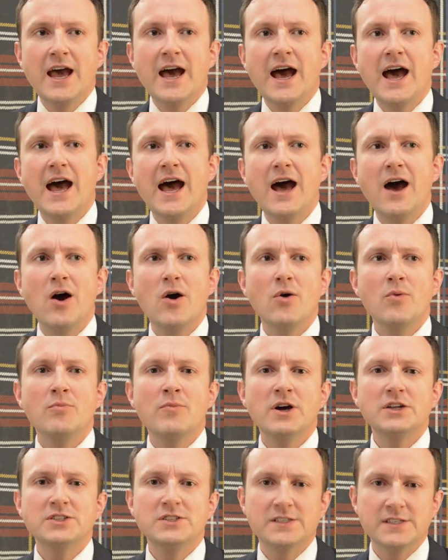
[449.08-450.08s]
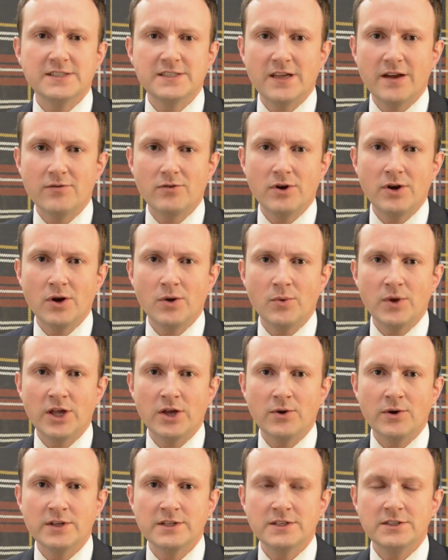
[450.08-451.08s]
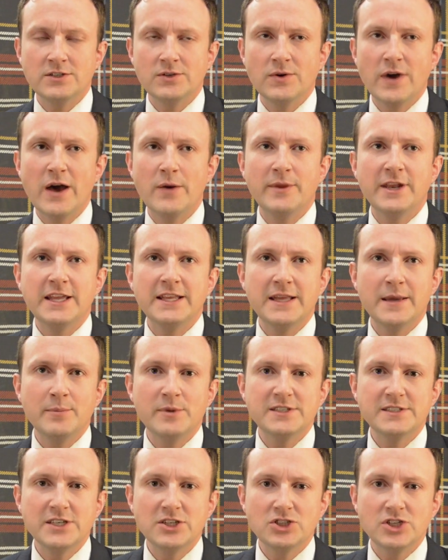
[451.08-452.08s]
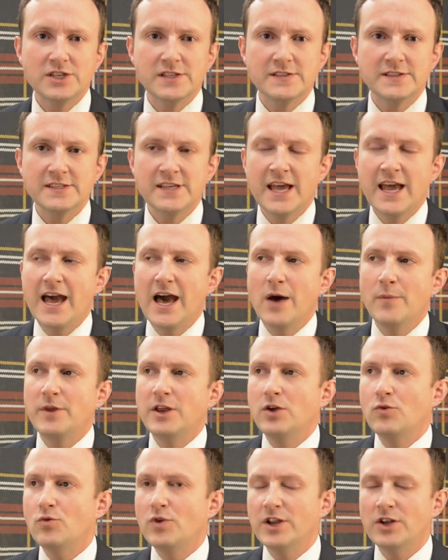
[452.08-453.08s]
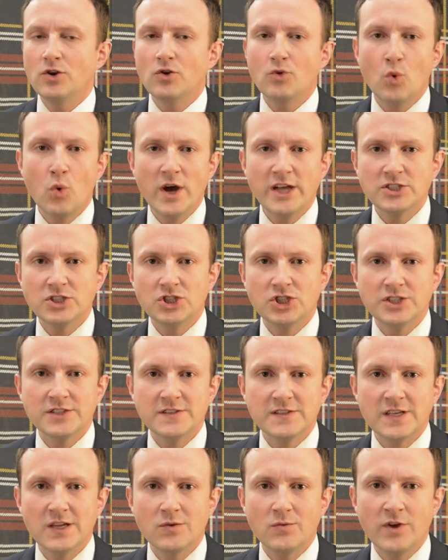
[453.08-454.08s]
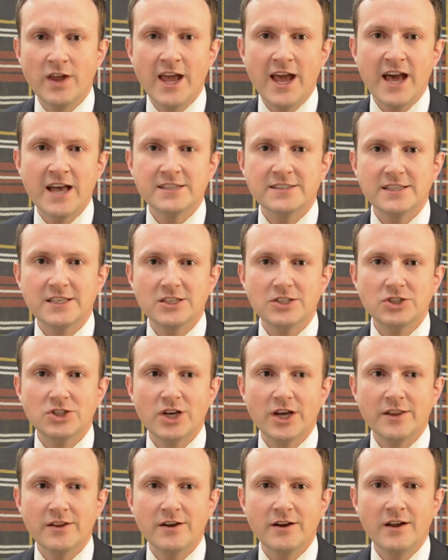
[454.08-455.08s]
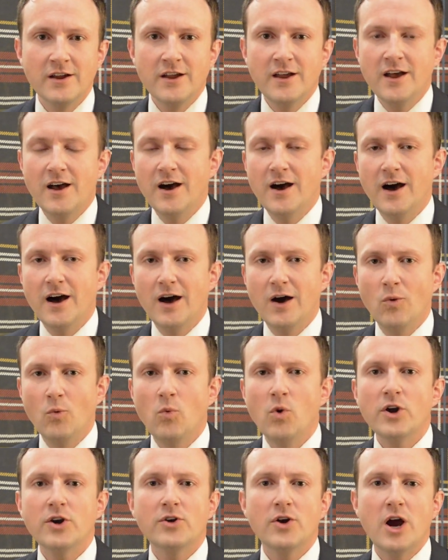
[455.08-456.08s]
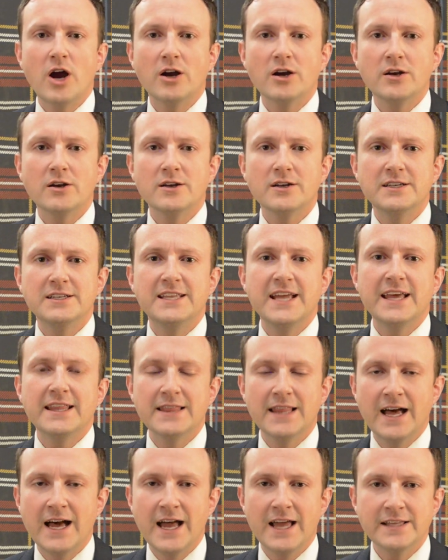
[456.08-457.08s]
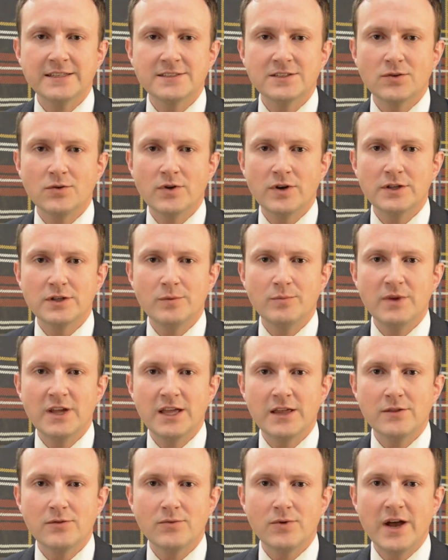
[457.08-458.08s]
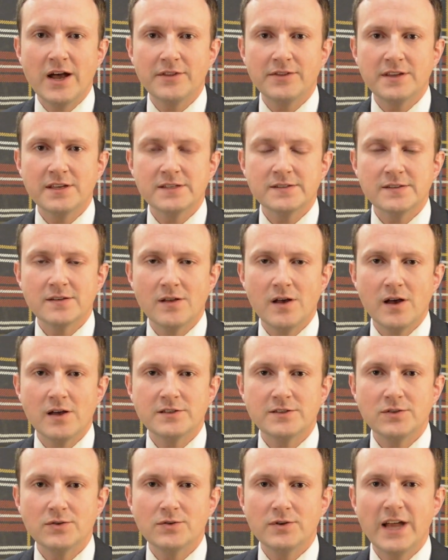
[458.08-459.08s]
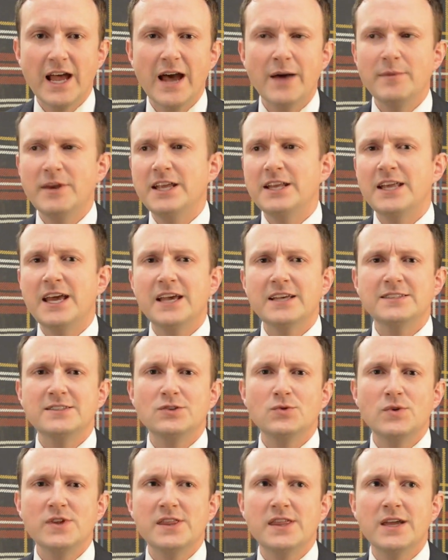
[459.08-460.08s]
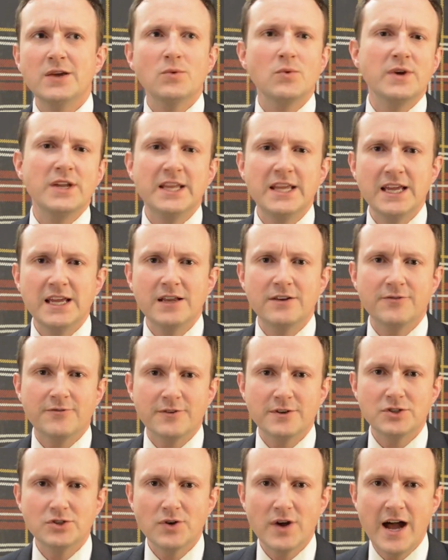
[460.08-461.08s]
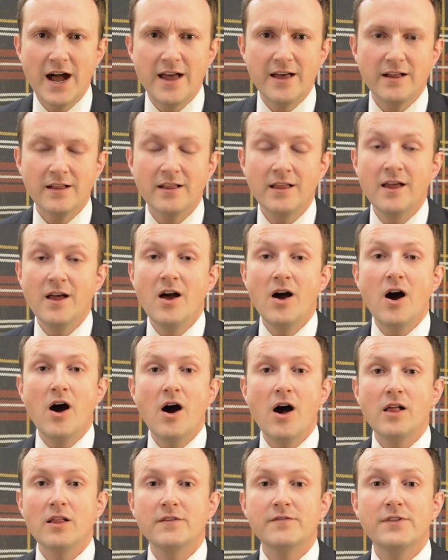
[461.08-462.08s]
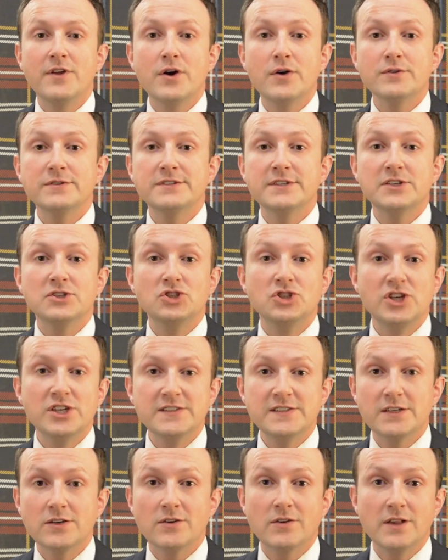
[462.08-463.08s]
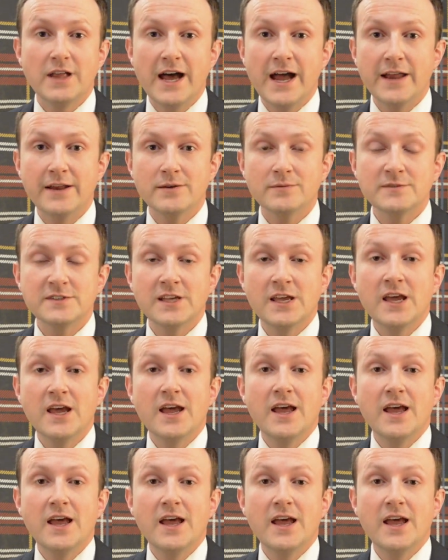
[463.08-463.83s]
How much discovery are we going to do? How many depositions? How many written questions can we ask each other? Uh, what are our deadlines going to be throughout this lawsuit? How many days do we think we need for trial? All of those logistical items.